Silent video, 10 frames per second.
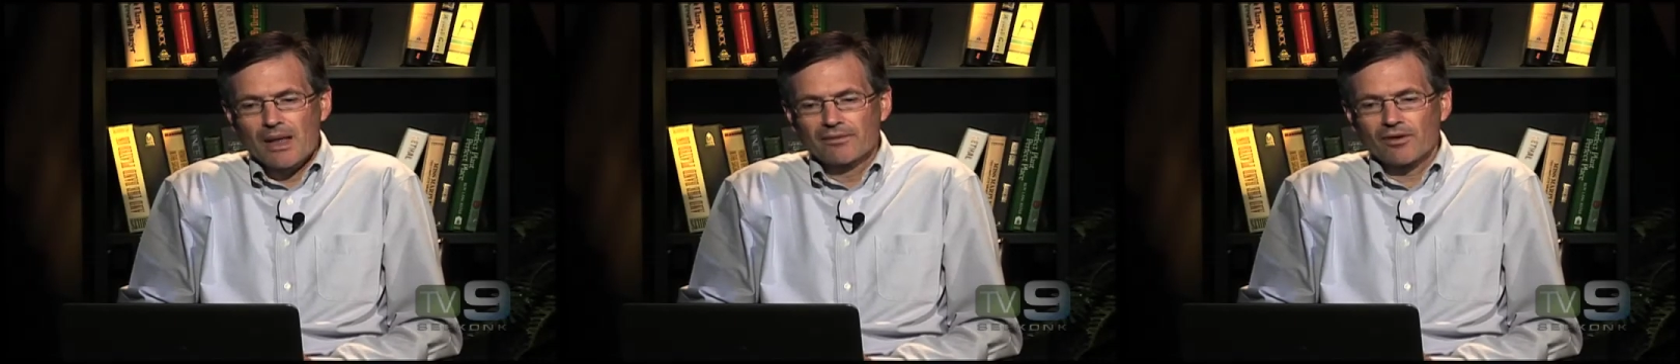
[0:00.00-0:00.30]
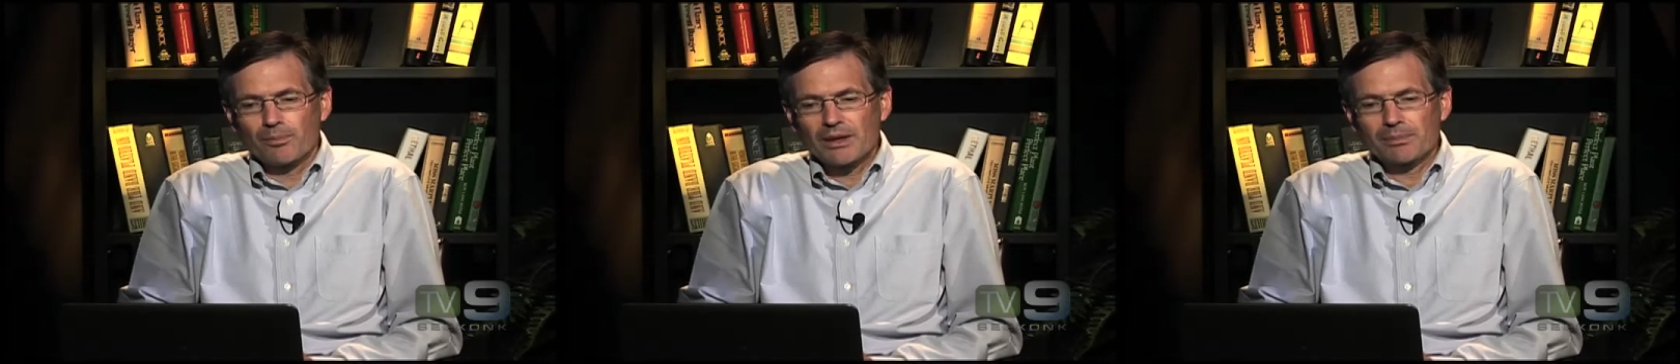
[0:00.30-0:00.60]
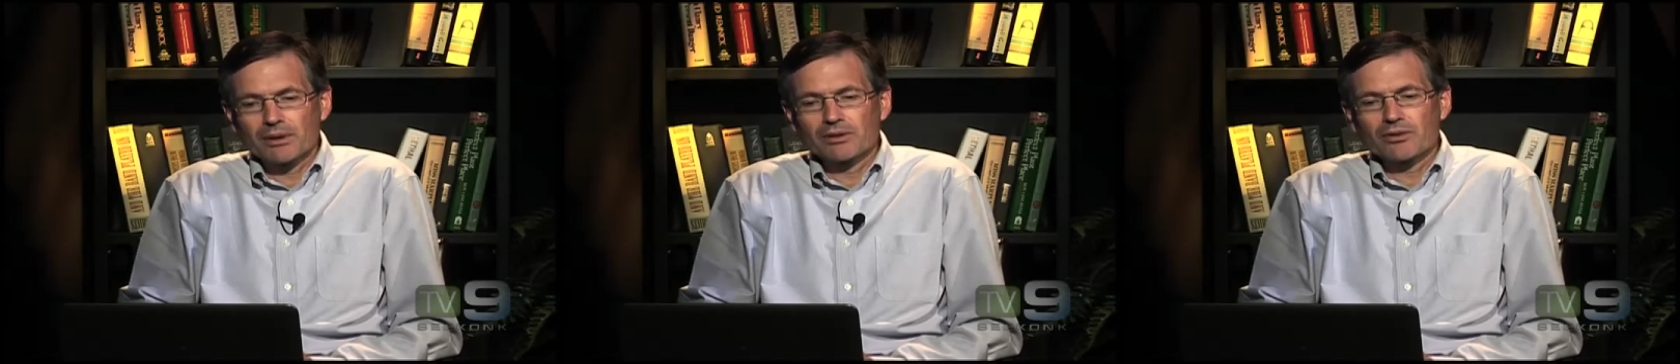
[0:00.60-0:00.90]
from
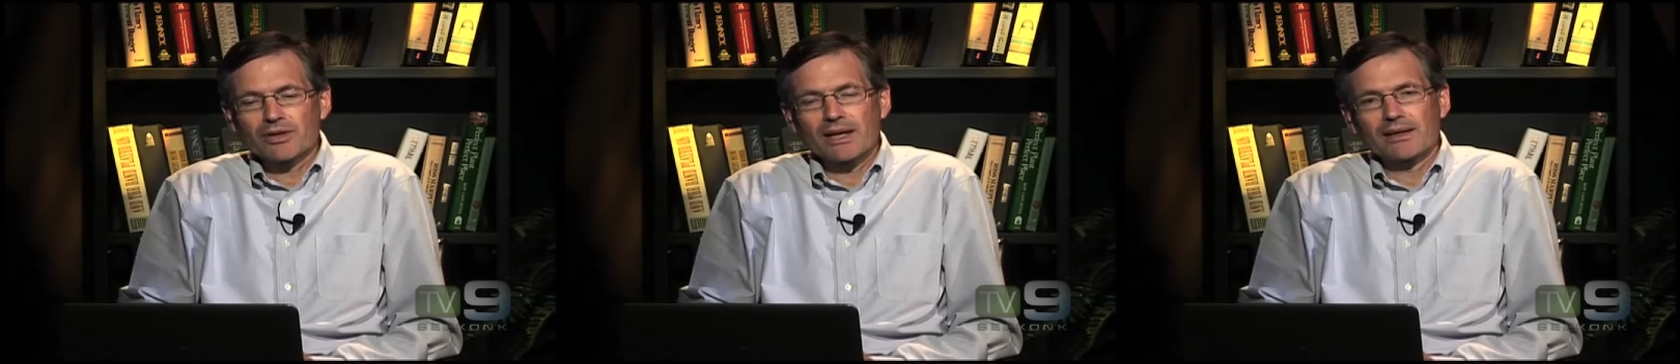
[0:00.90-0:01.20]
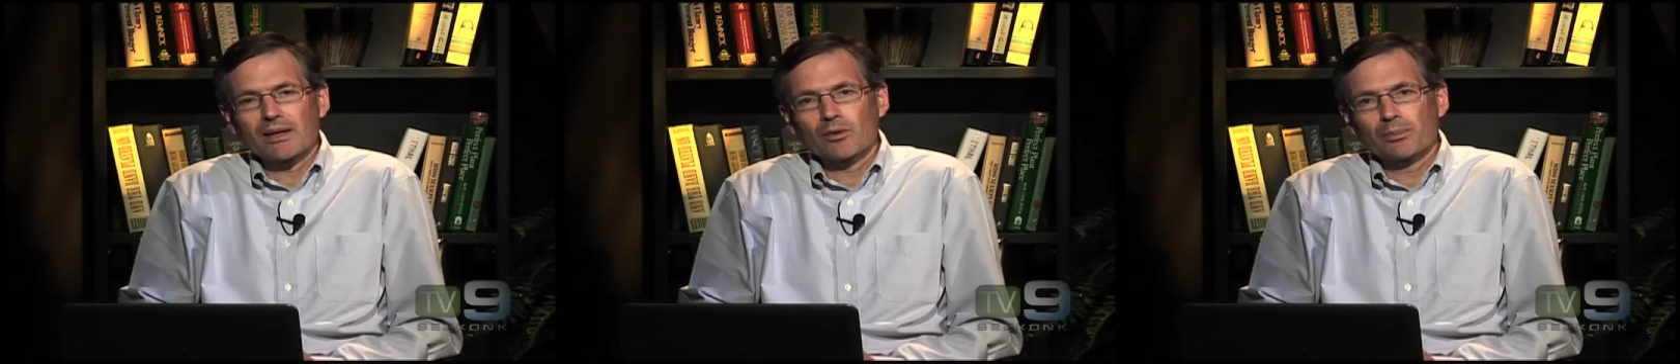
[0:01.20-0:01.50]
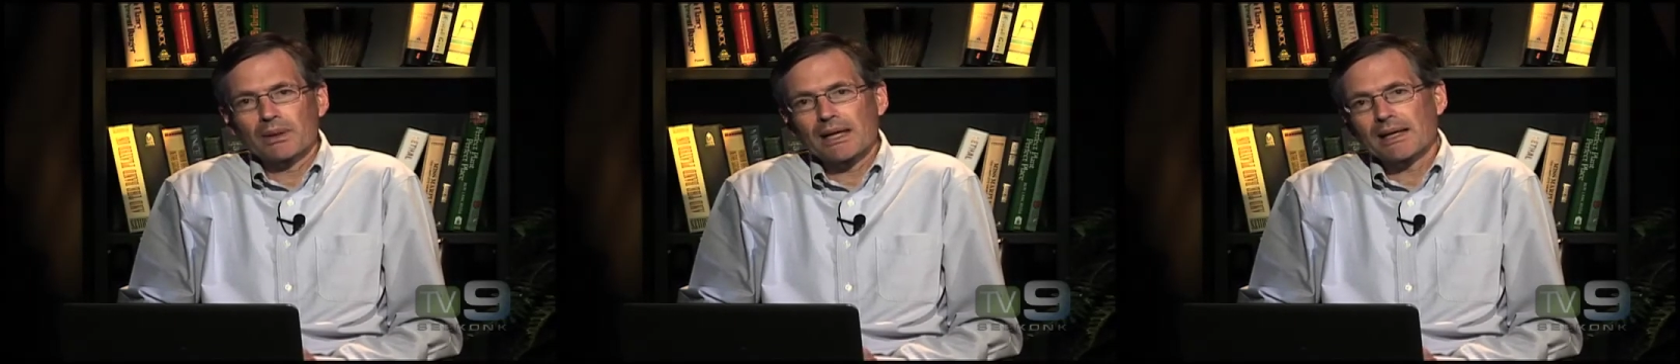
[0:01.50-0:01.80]
people who said they were
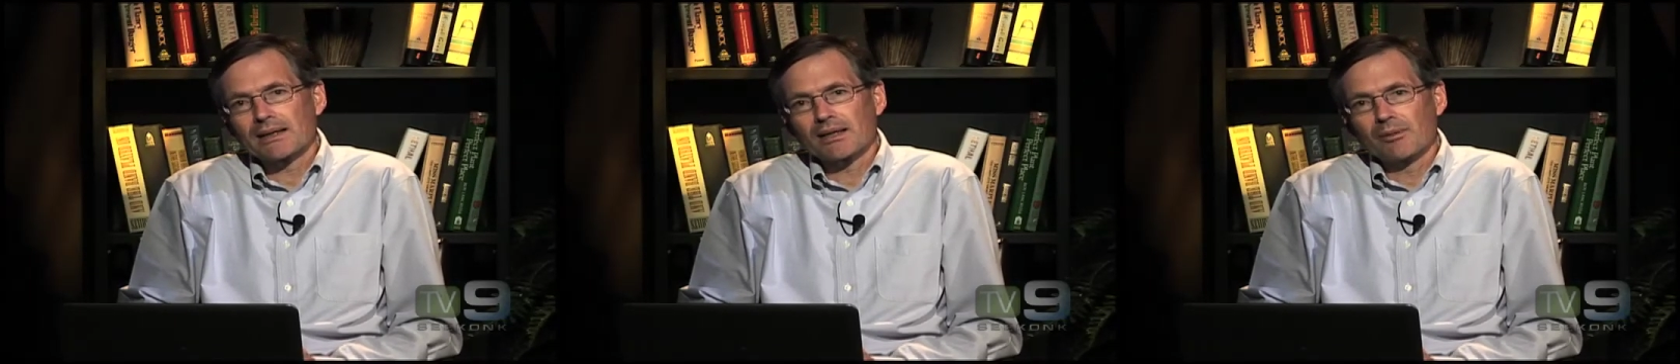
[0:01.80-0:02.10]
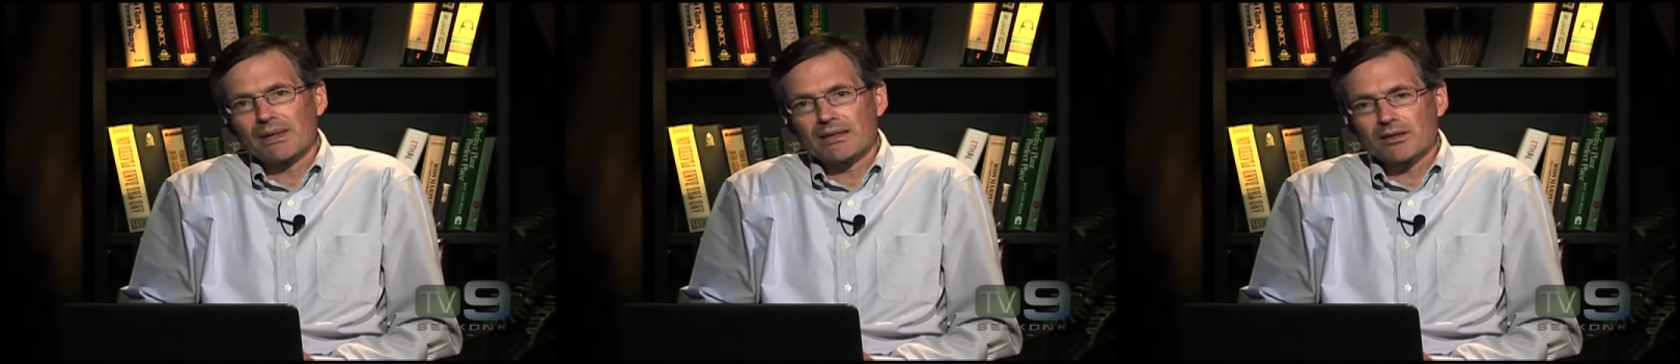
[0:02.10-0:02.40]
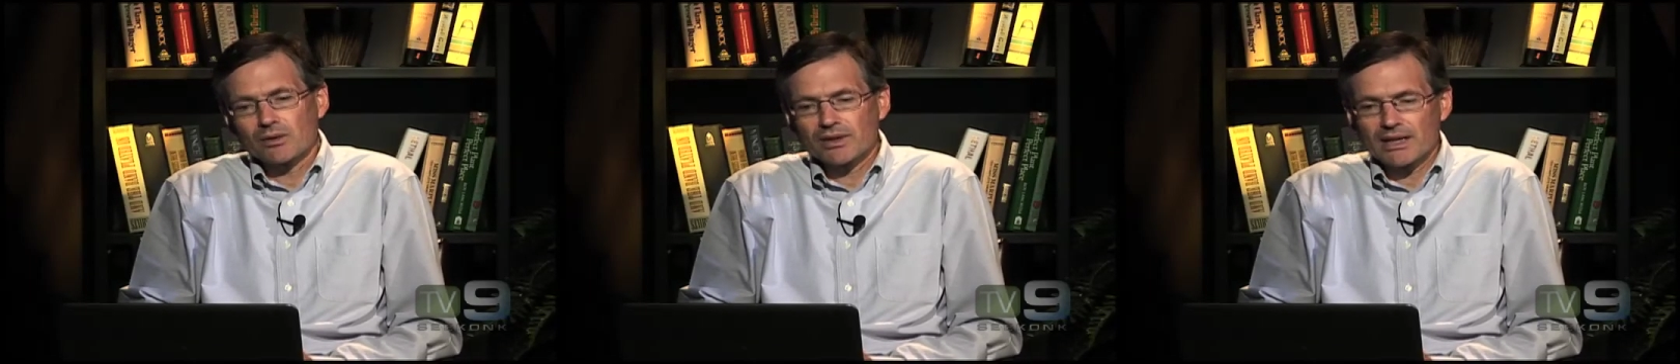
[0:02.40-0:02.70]
planning to commit
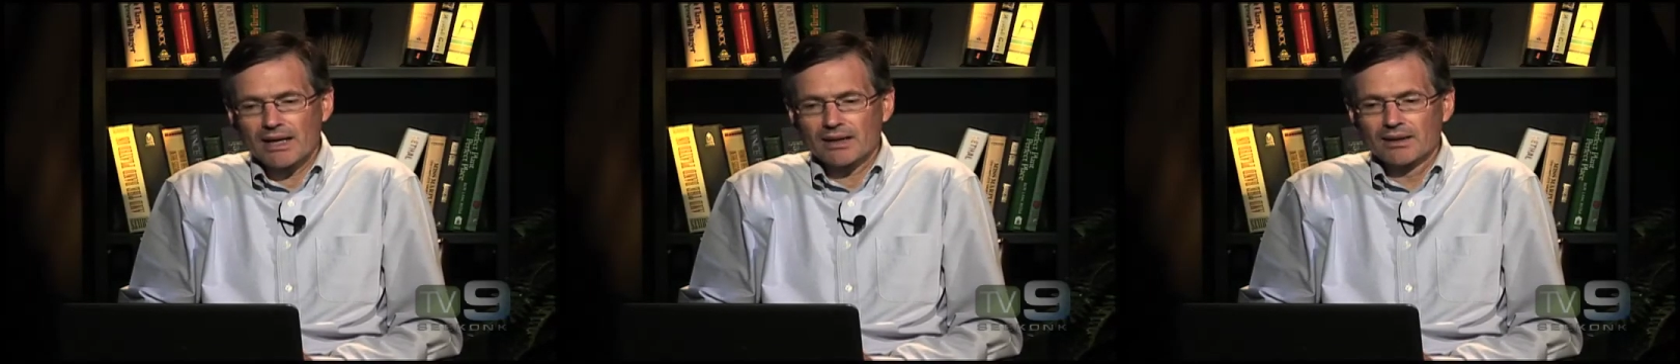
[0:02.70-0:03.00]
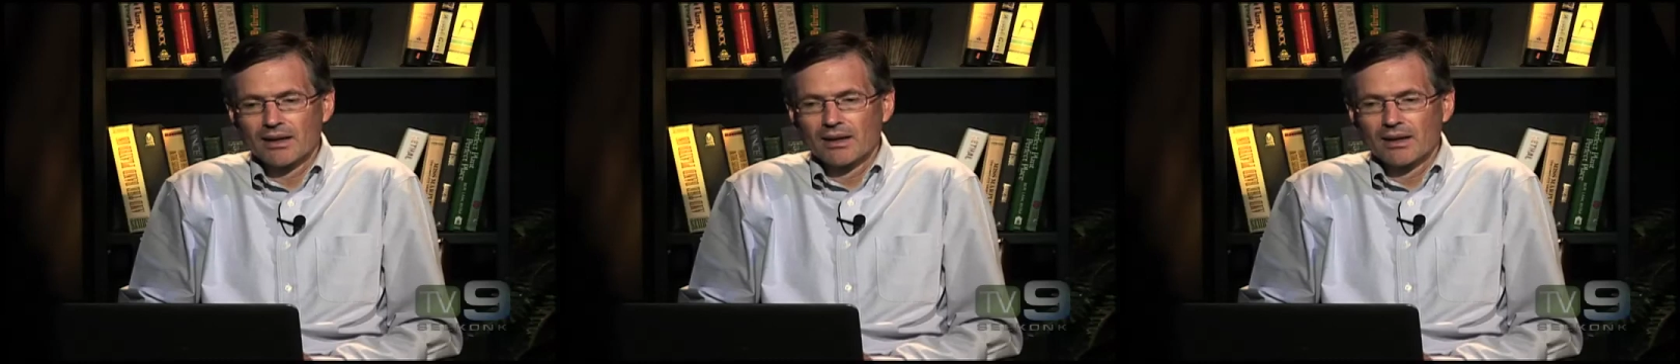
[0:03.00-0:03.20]
suicide